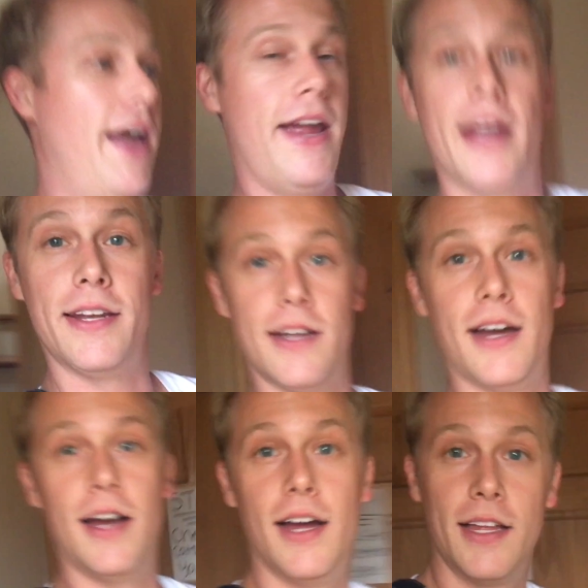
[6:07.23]
and
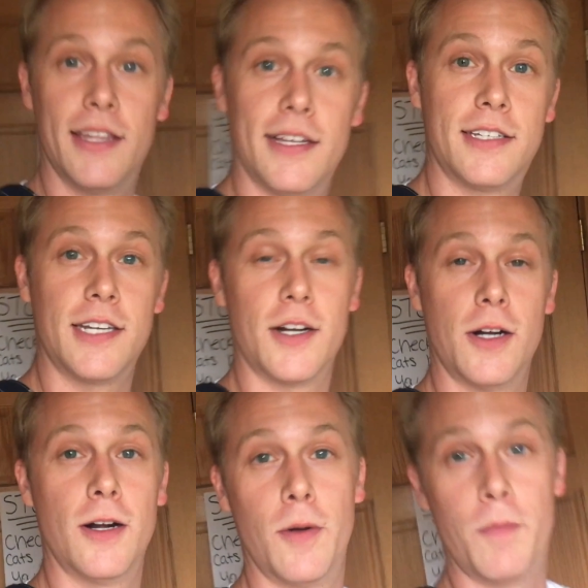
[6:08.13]
the
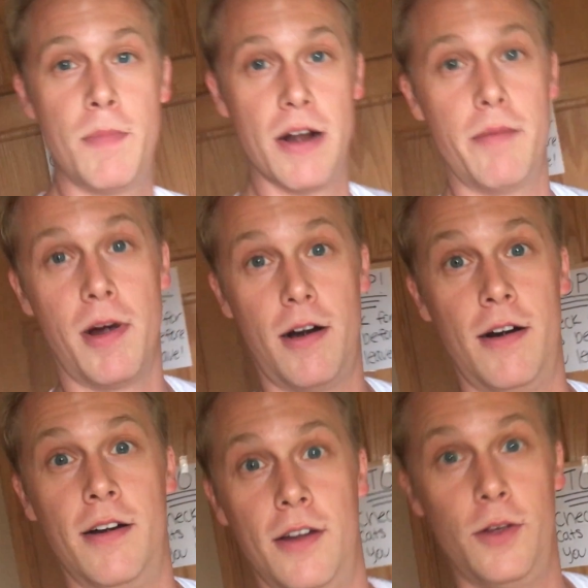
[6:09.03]
singer Mary
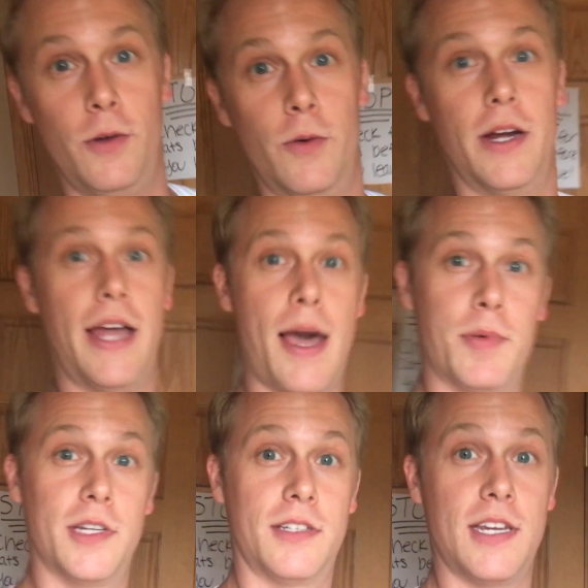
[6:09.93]
Martin, who I
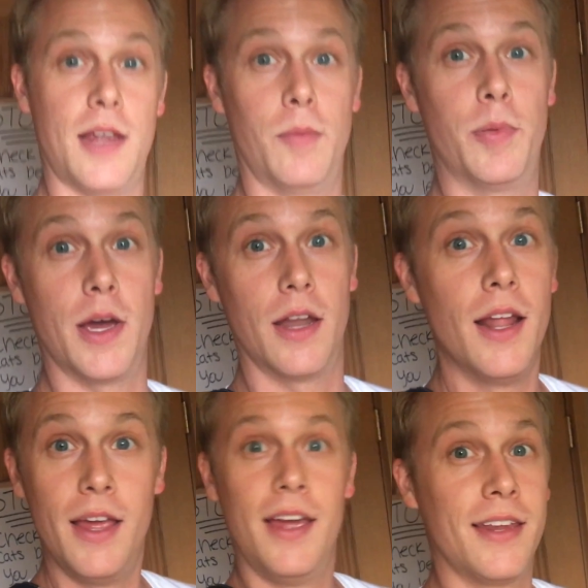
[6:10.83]
happened to see. But
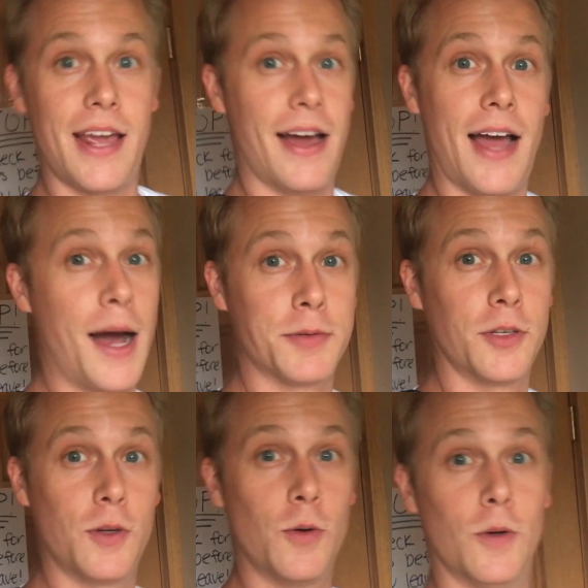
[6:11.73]
yeah,
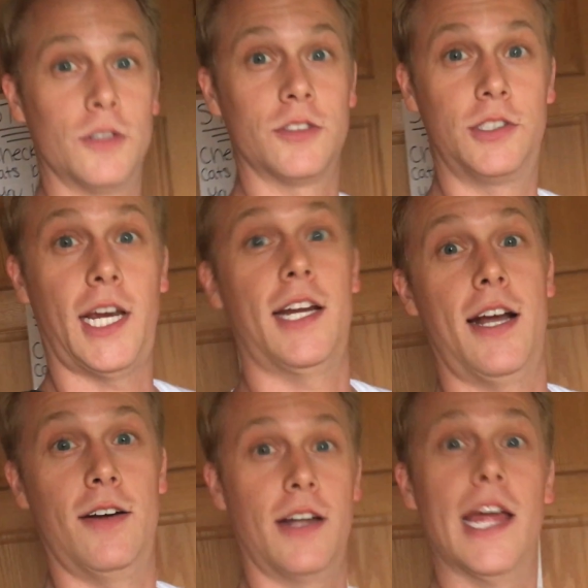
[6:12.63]
absolutely cool. Check it
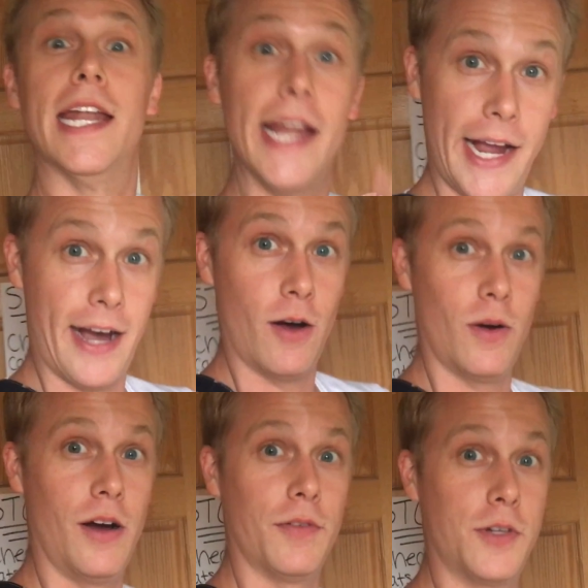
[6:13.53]
out. And
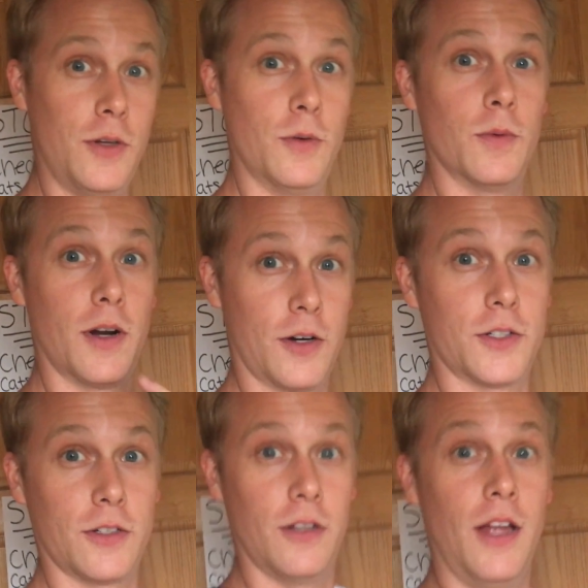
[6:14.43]
now off to
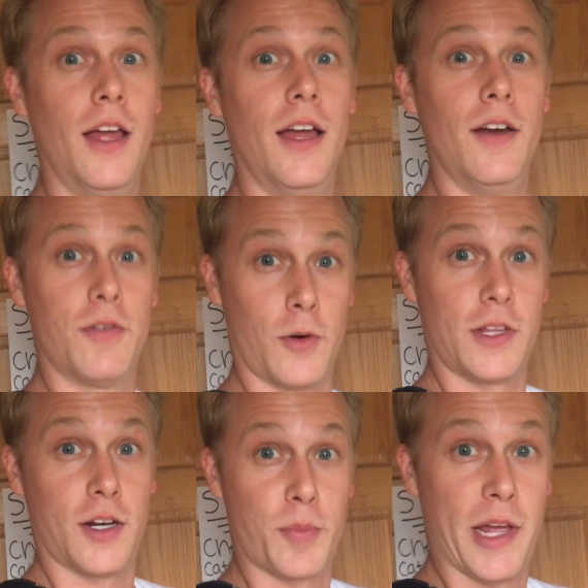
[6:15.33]
rehearsal for
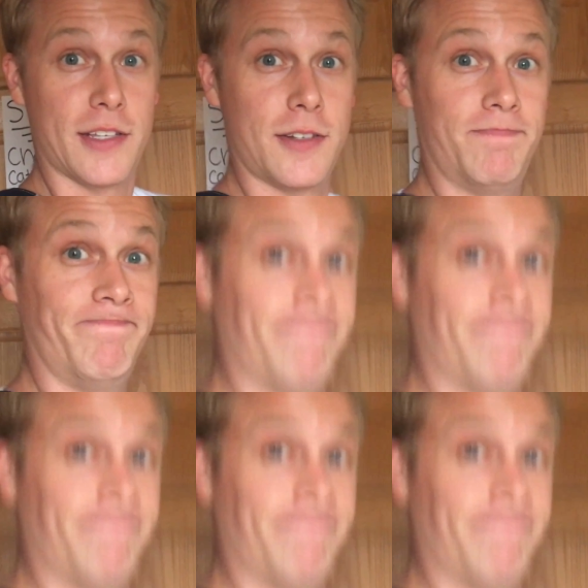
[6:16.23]
The Underpants.